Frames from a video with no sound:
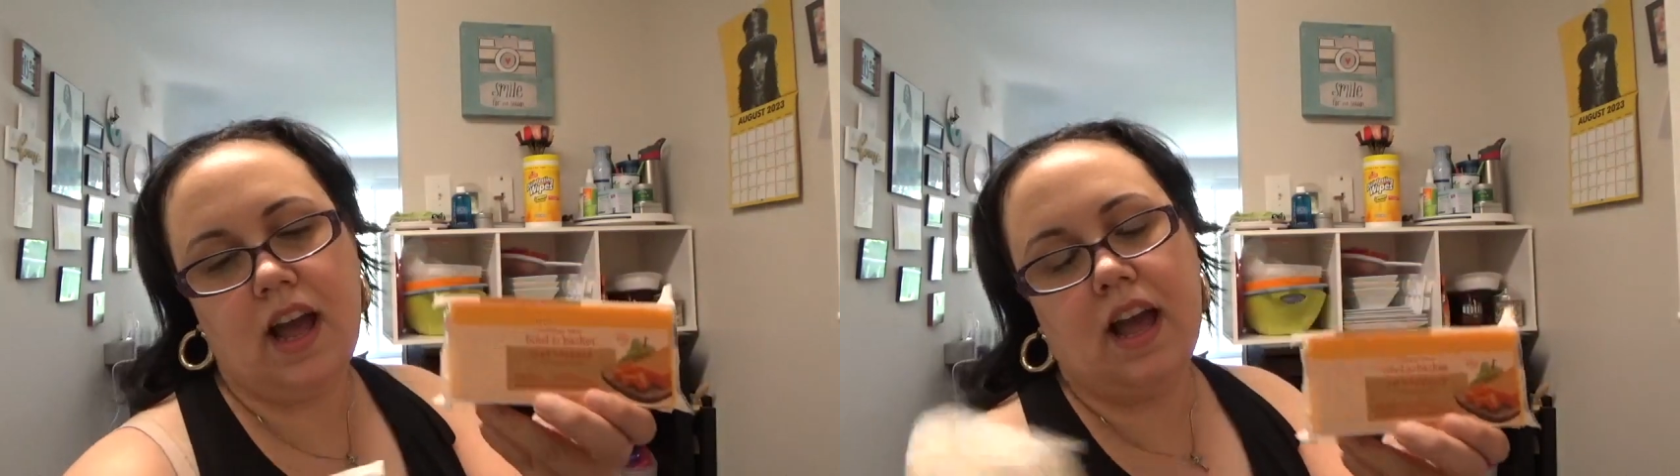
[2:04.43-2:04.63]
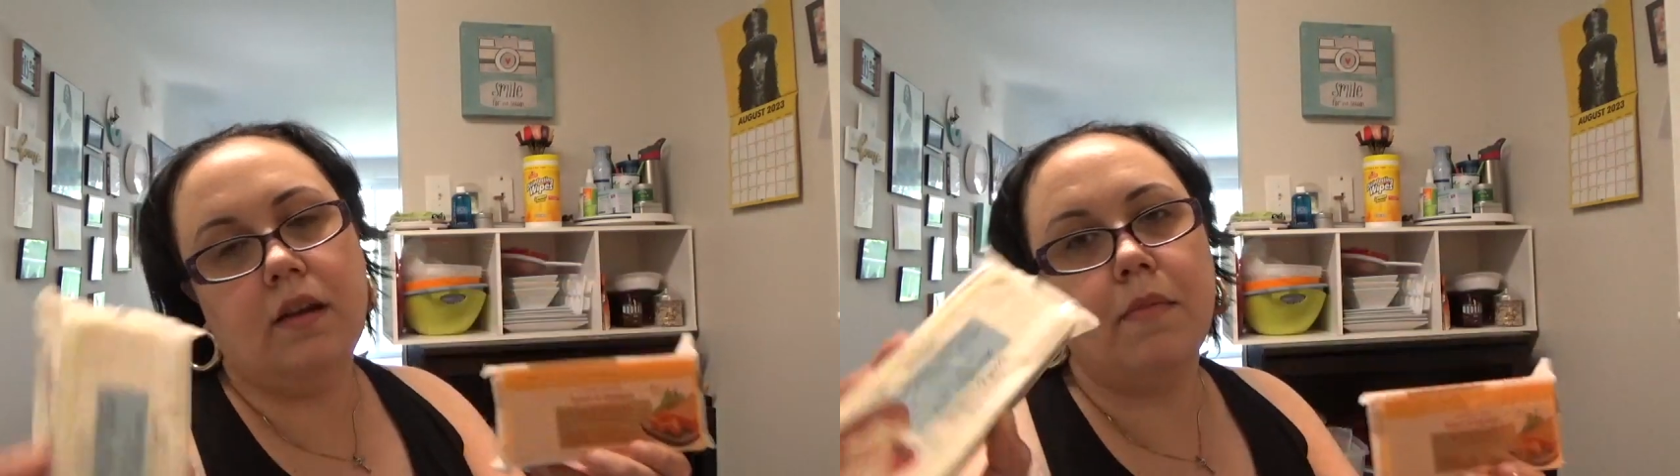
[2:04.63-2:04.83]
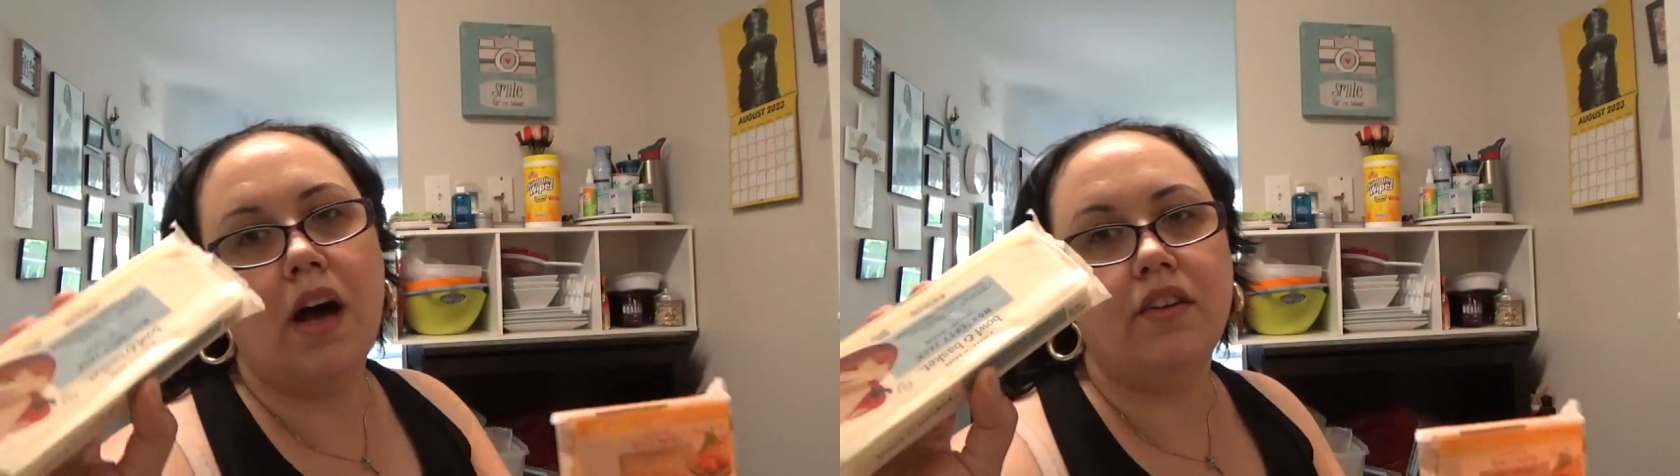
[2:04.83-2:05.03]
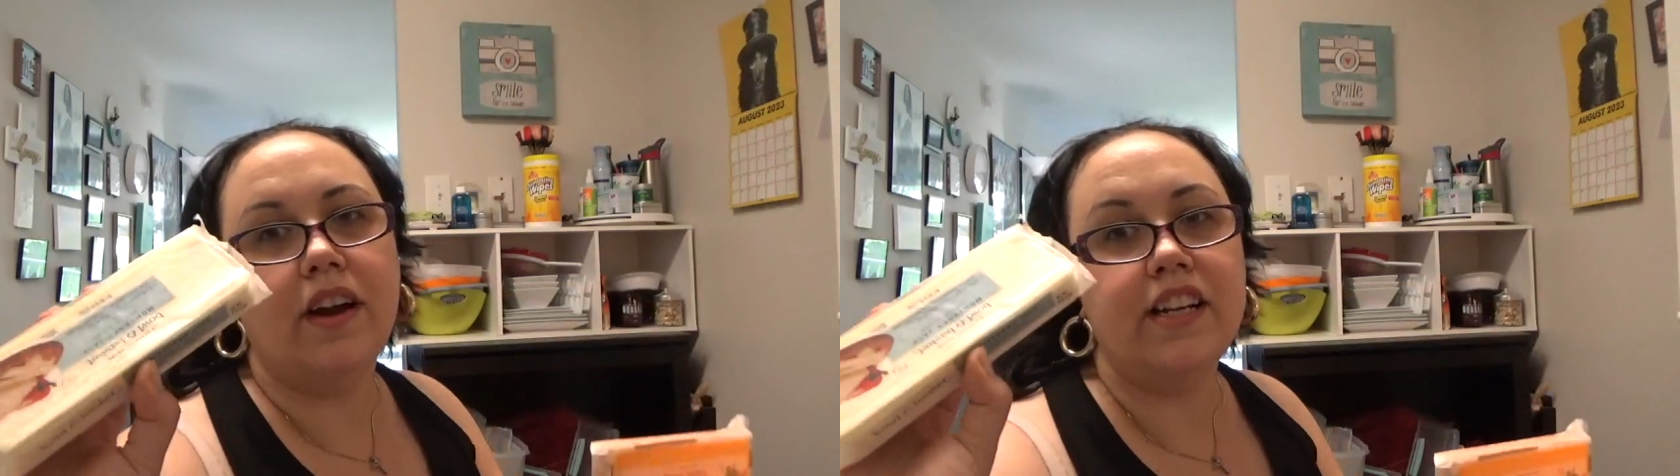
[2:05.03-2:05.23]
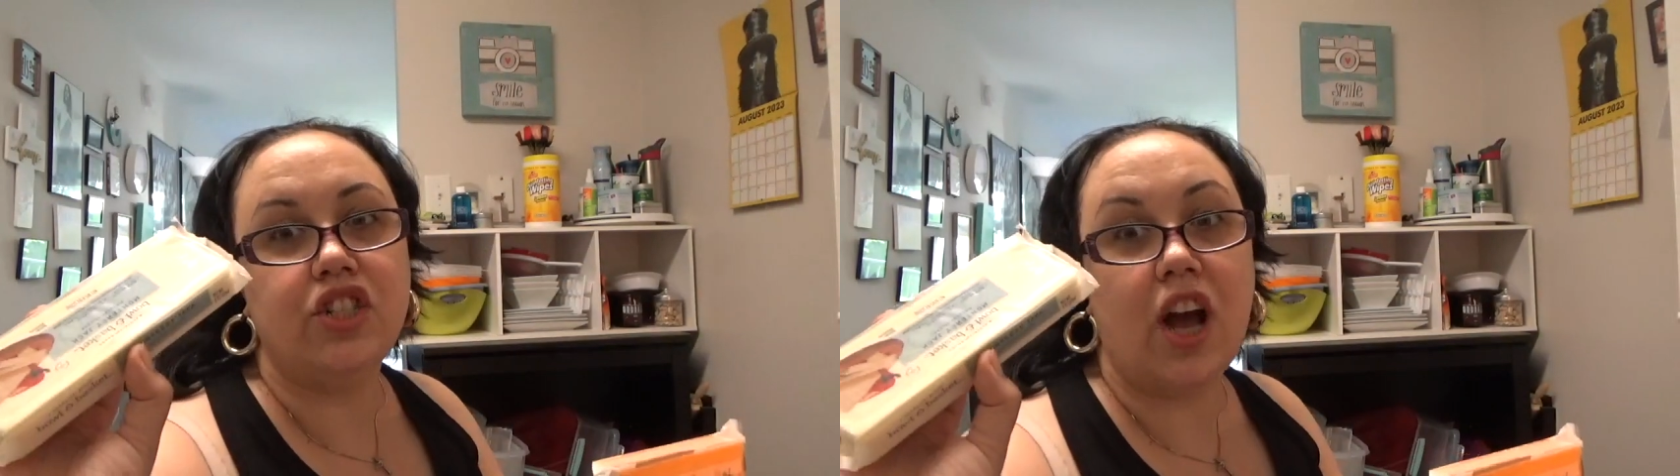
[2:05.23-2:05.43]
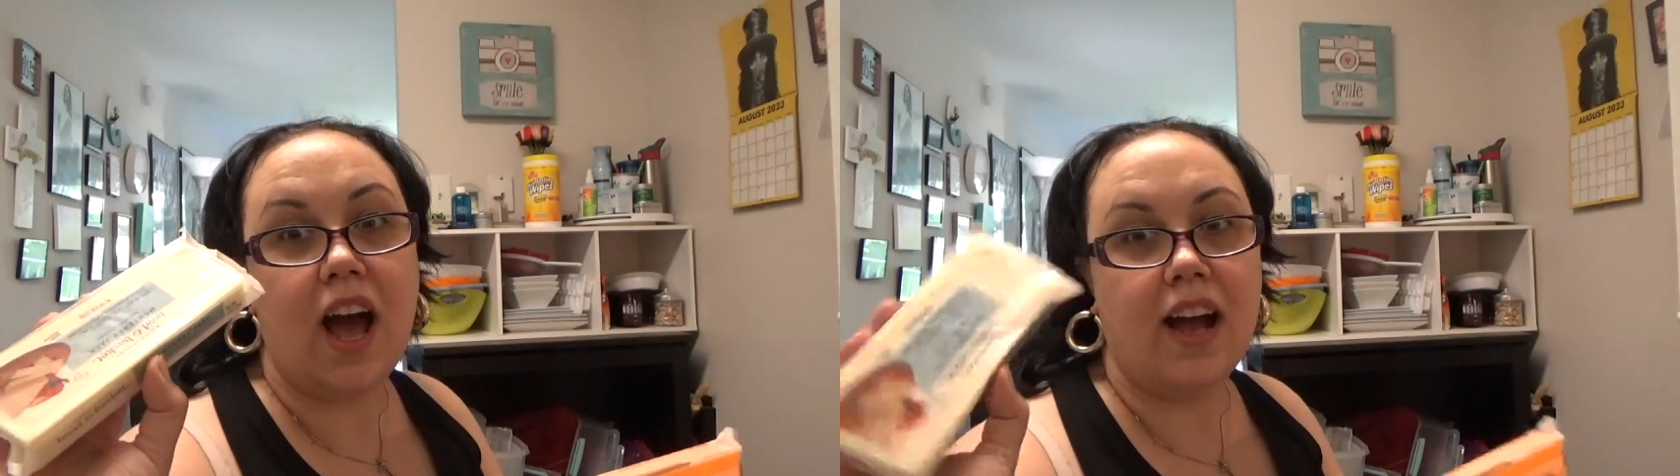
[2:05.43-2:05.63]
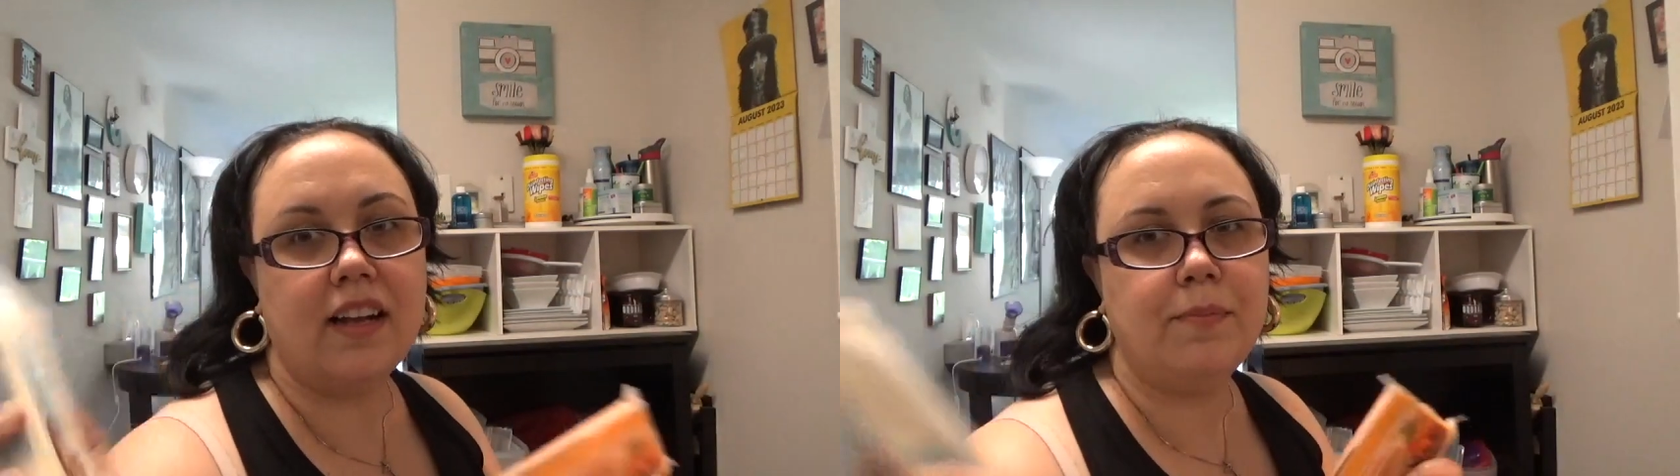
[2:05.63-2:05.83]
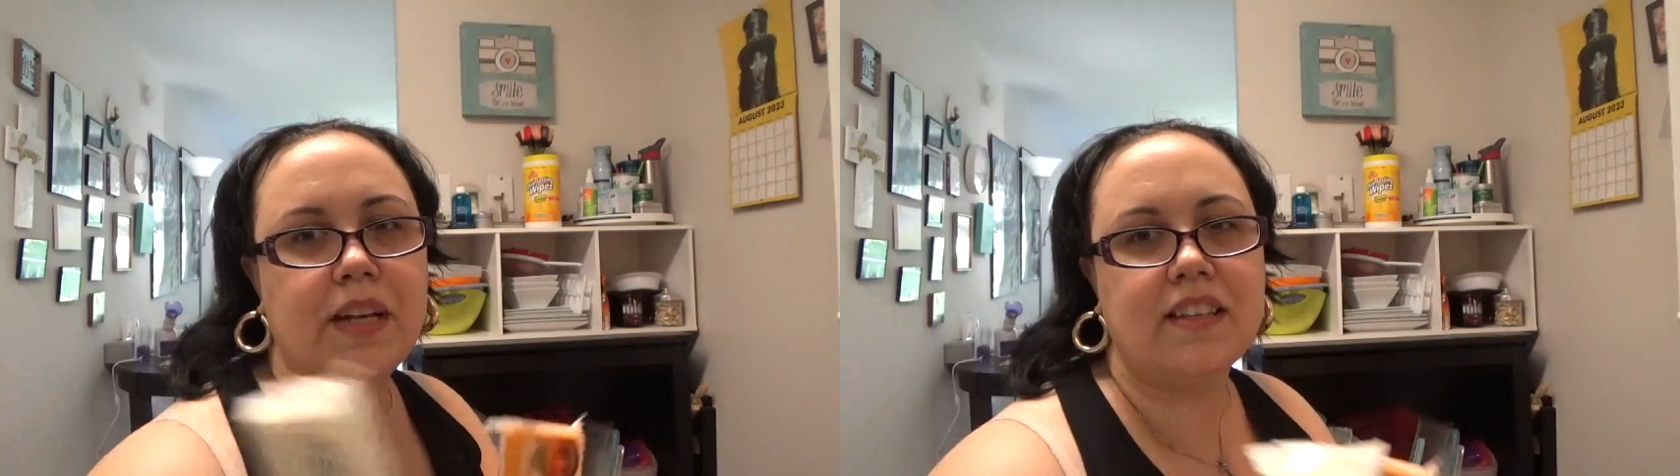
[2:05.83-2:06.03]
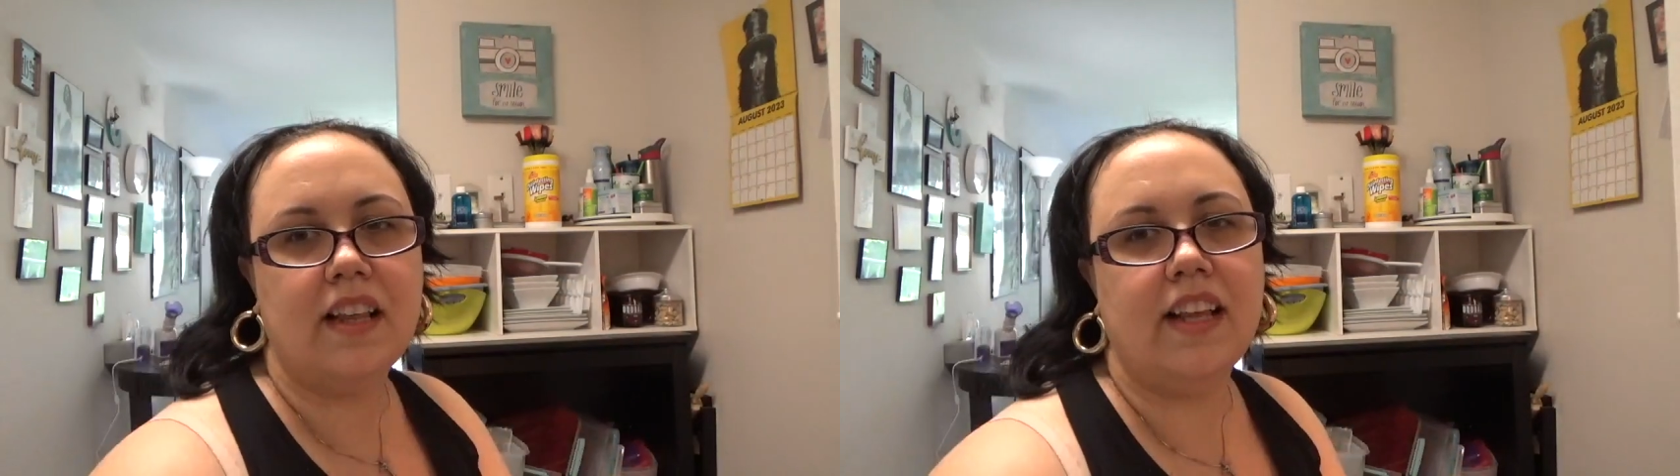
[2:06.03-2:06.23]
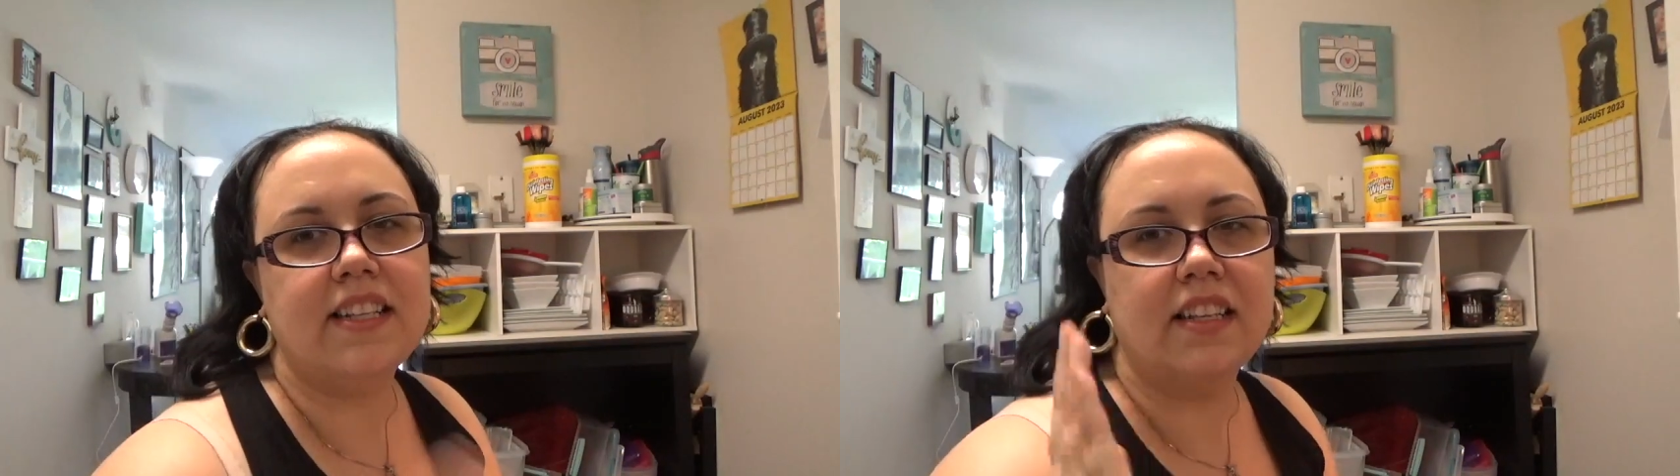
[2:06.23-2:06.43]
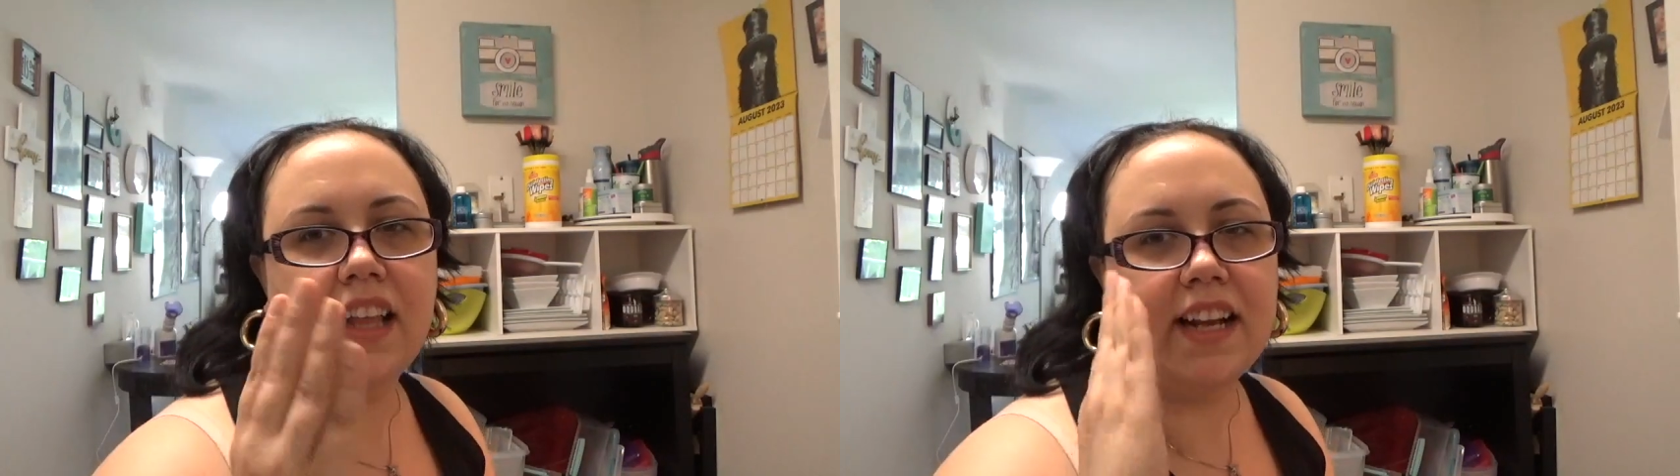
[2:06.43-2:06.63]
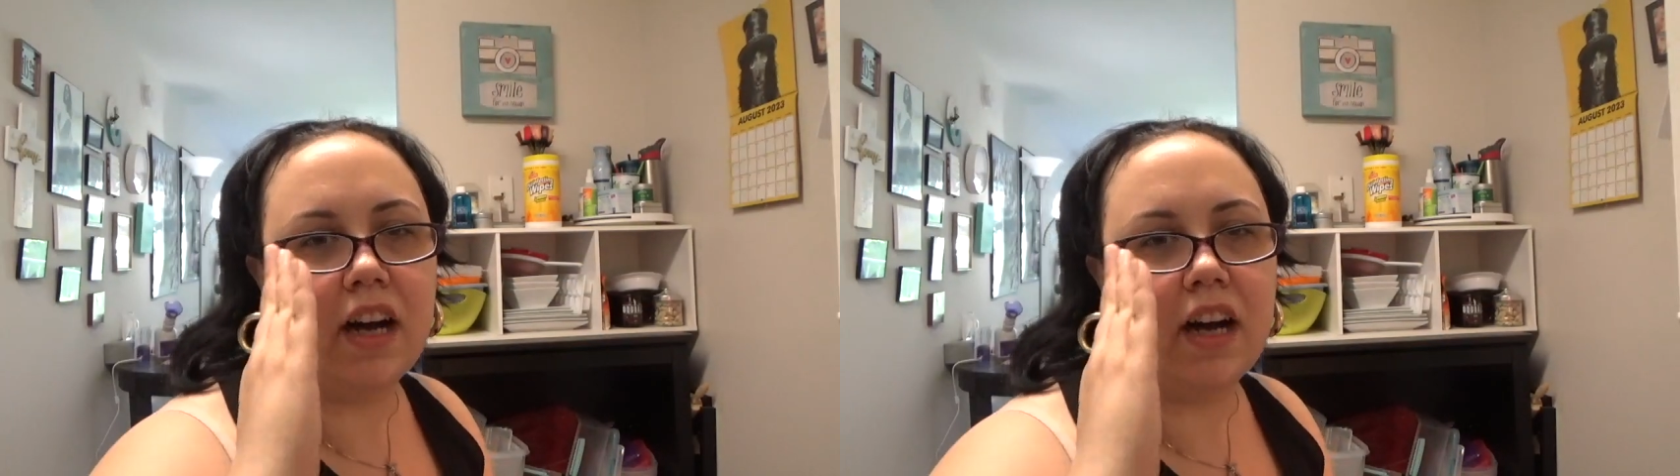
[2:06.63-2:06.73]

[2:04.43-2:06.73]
and Monterey Jack because I like to like